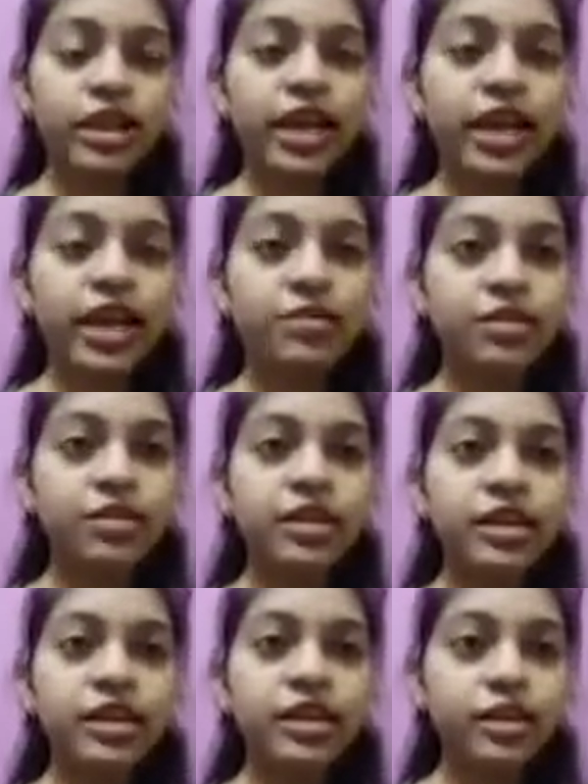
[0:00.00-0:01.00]
I am studying
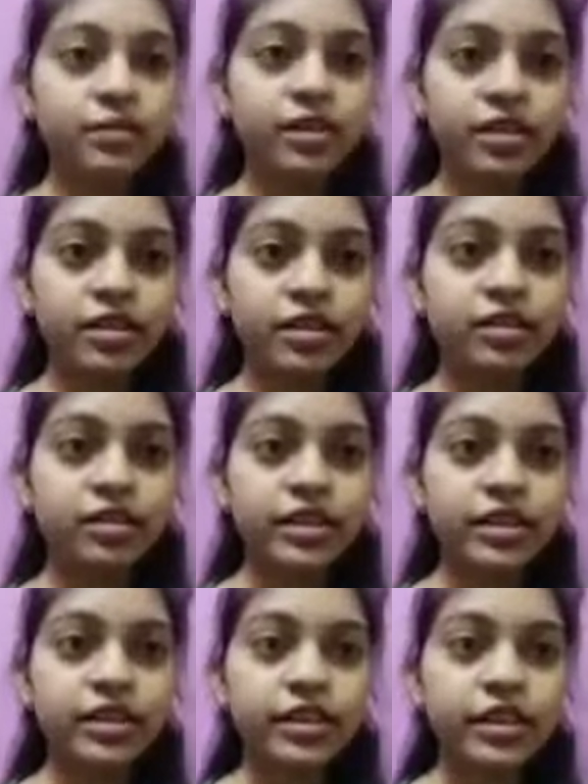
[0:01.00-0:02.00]
in BSc third
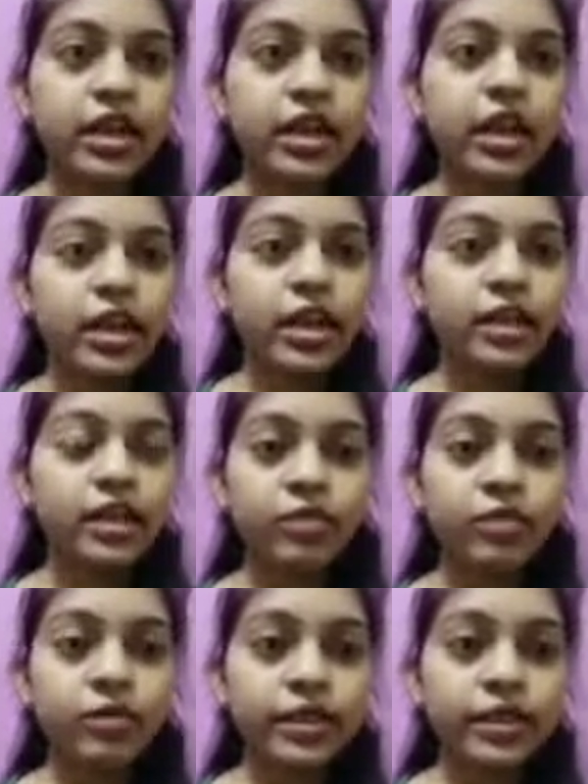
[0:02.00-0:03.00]
year in
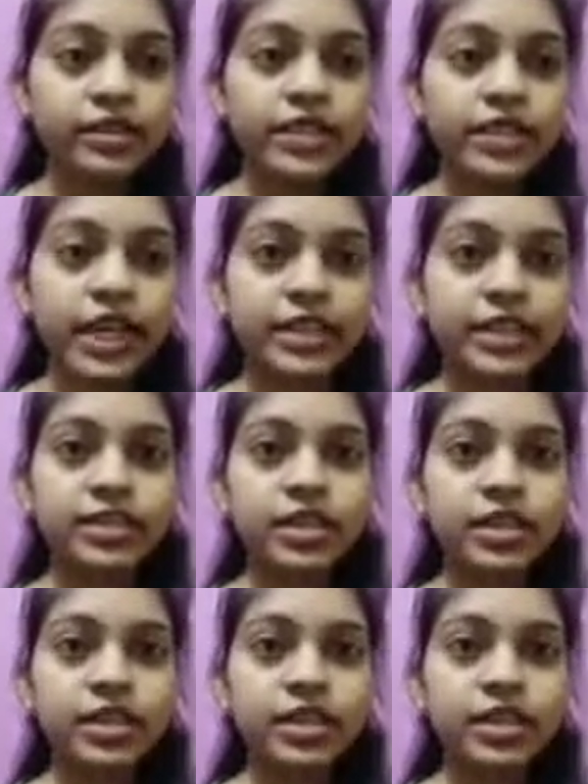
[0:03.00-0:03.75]
Environmental Science.